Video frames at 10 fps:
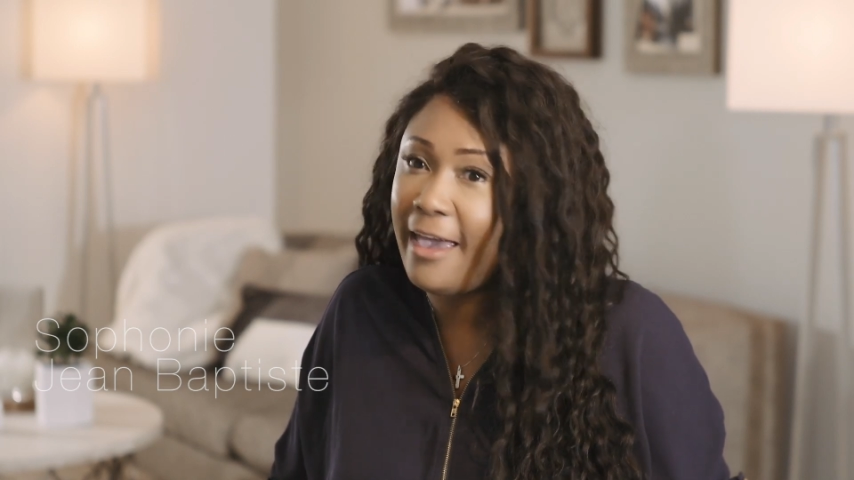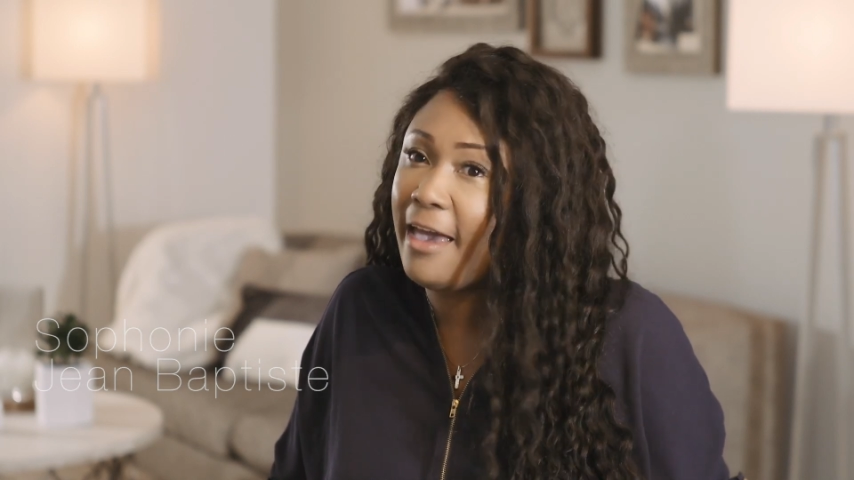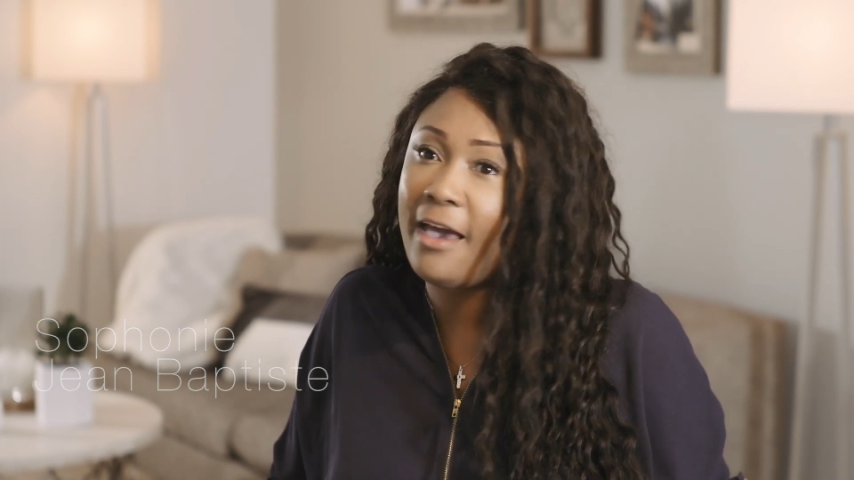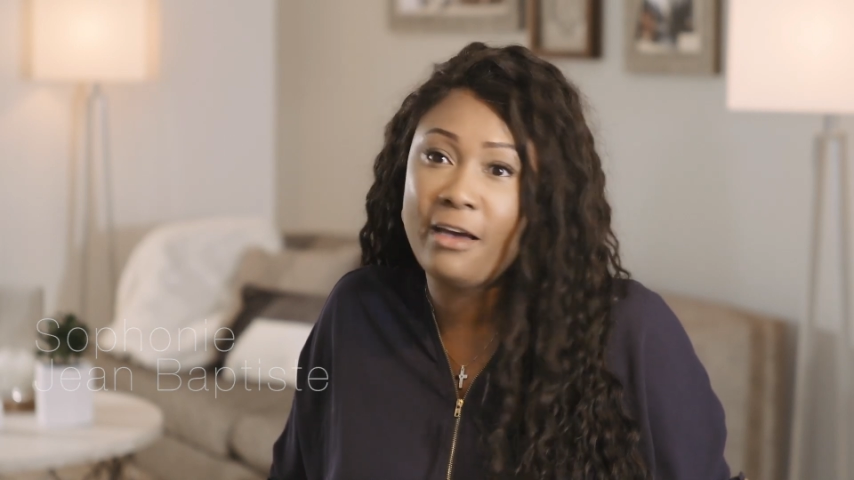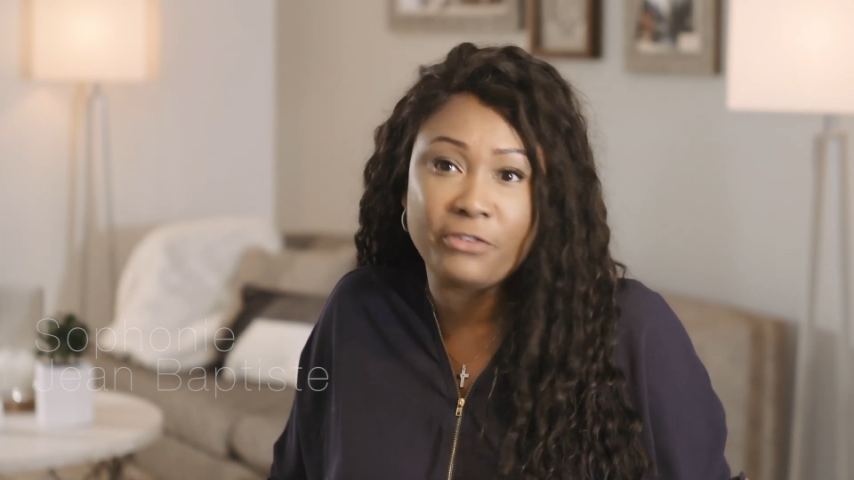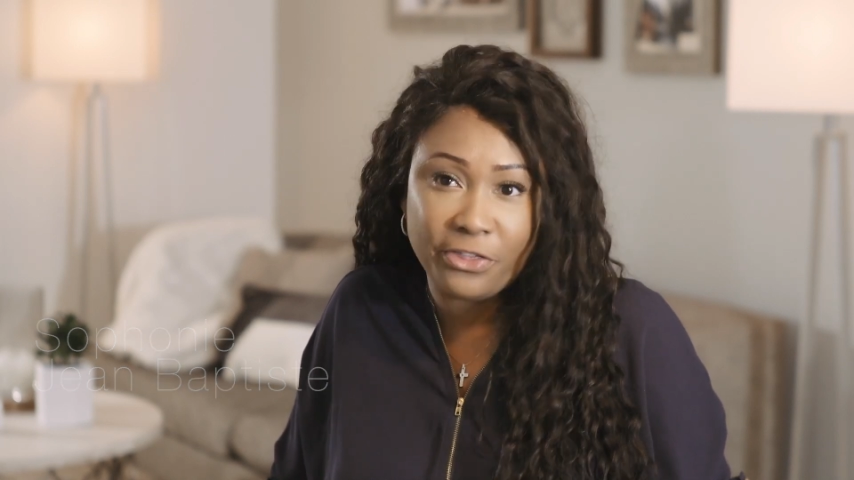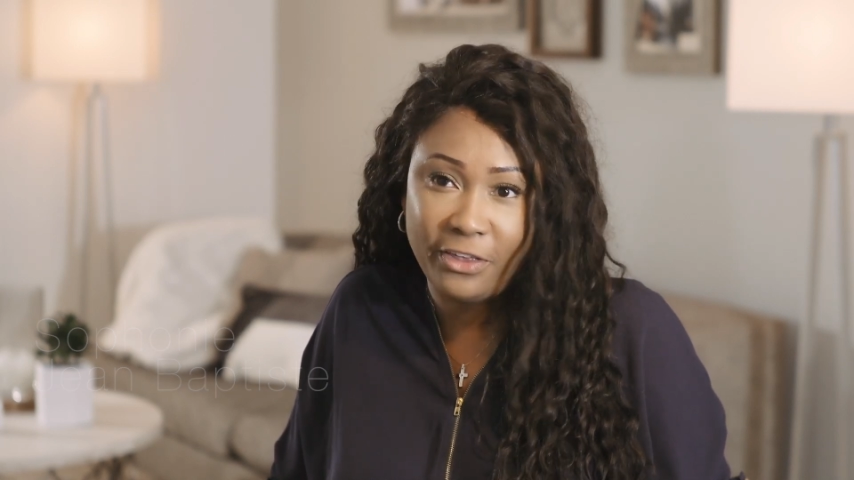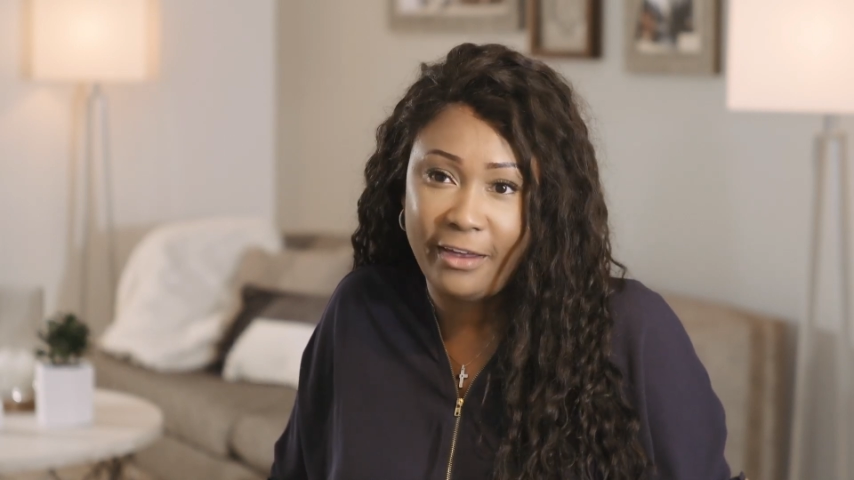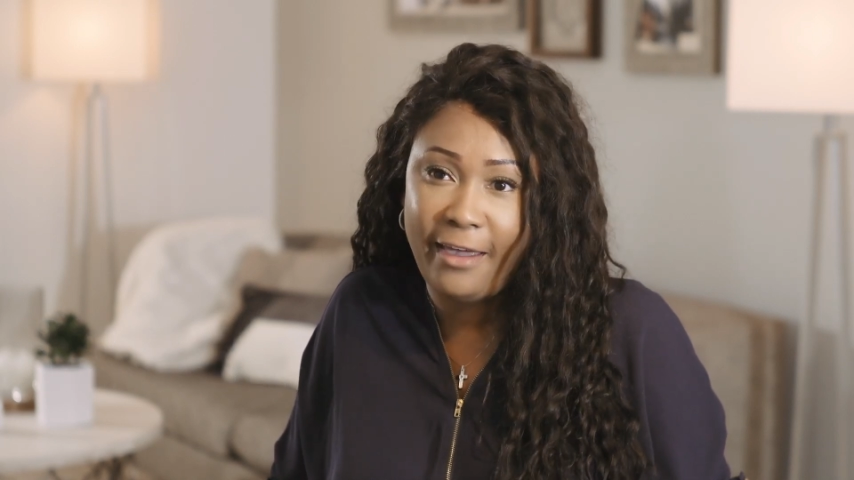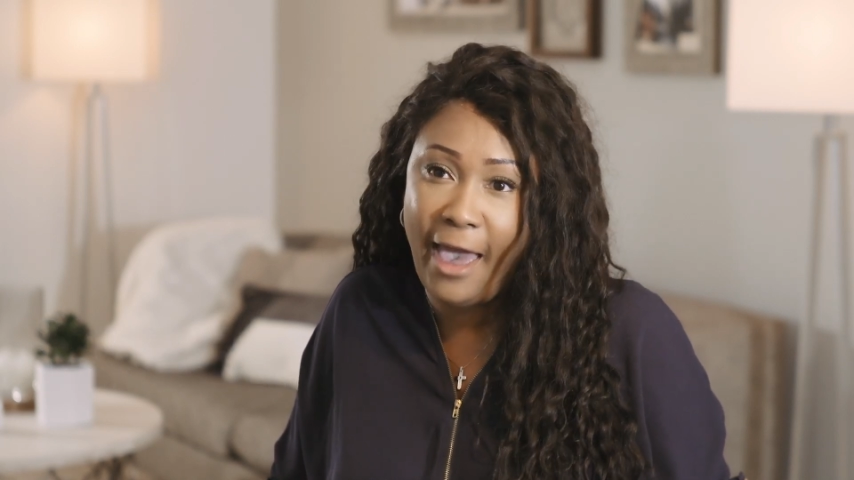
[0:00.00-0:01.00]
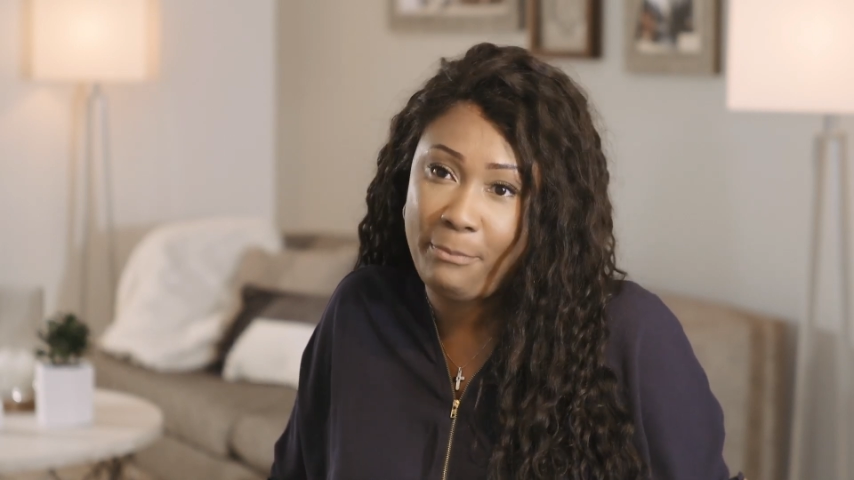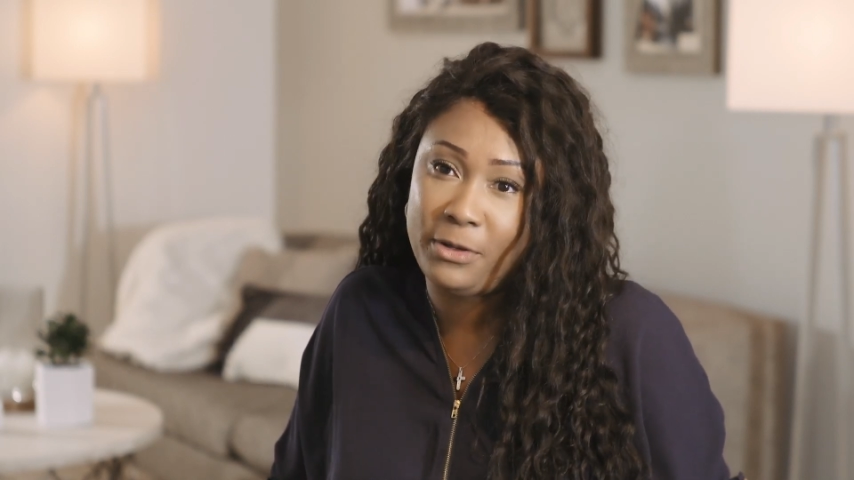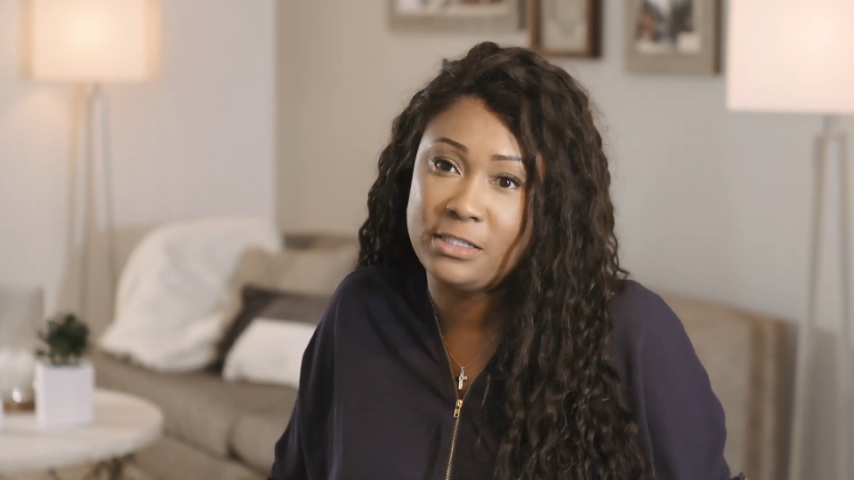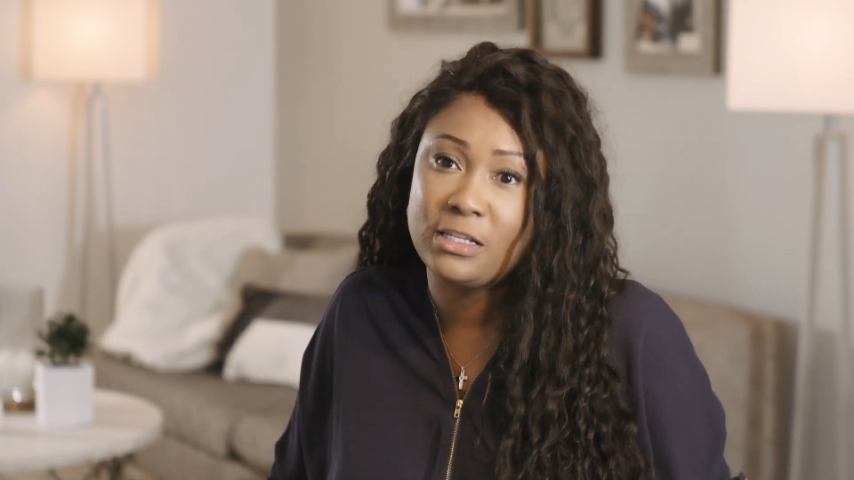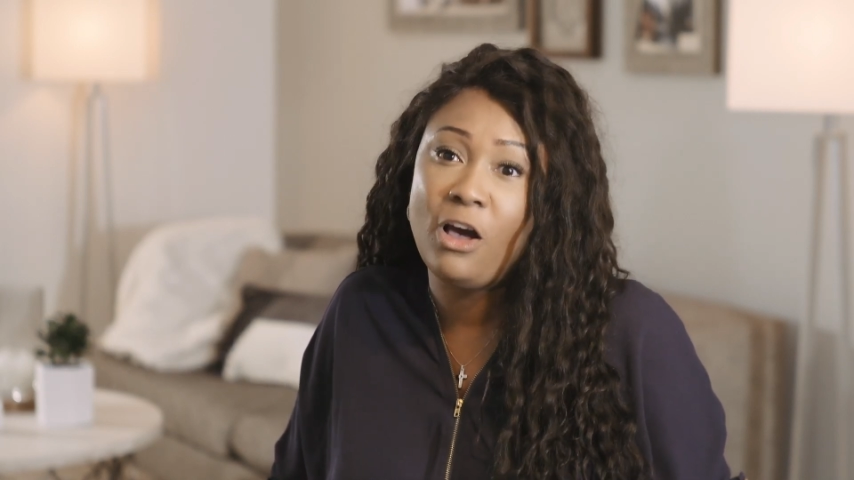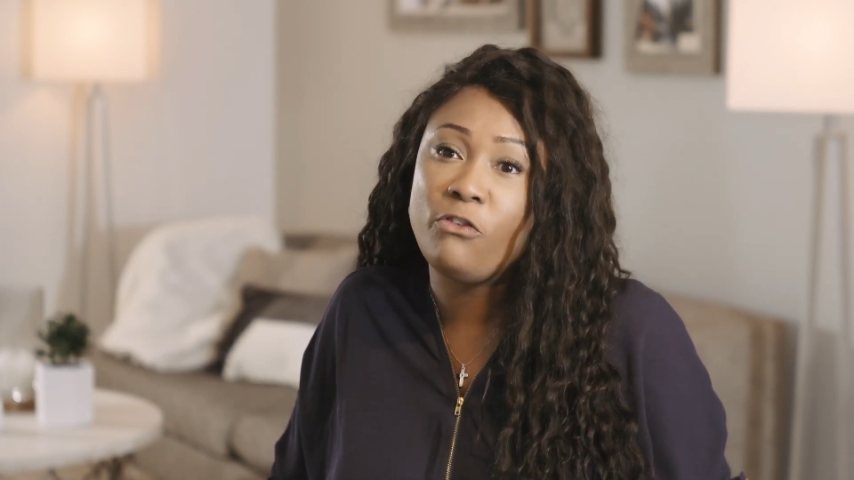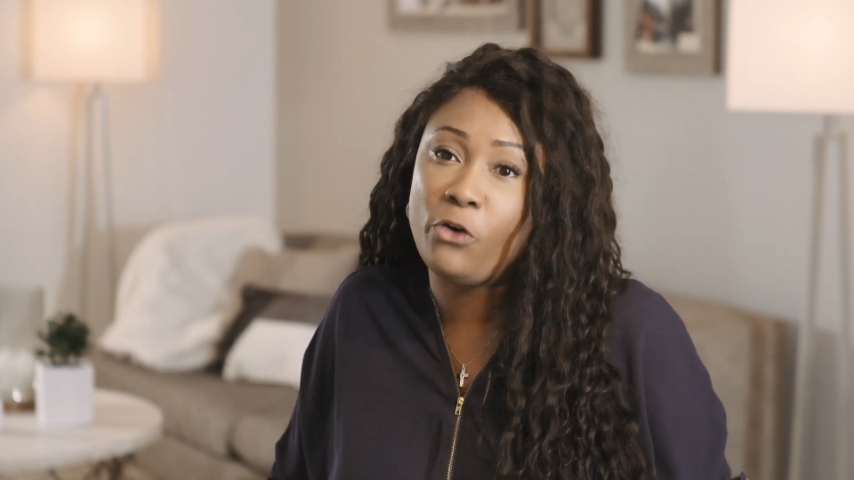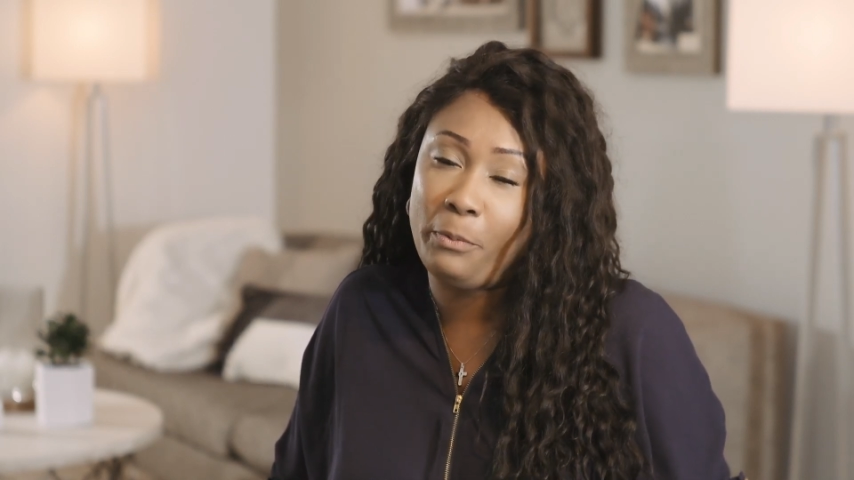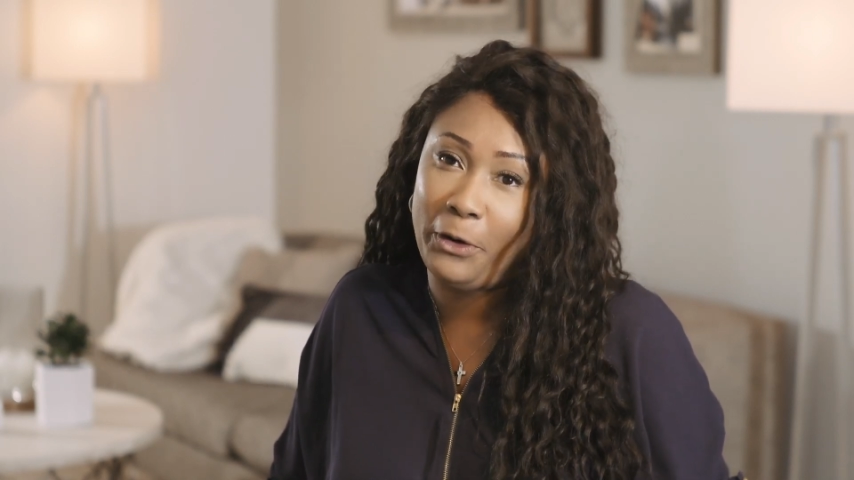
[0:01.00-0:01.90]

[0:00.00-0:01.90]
everything happens for a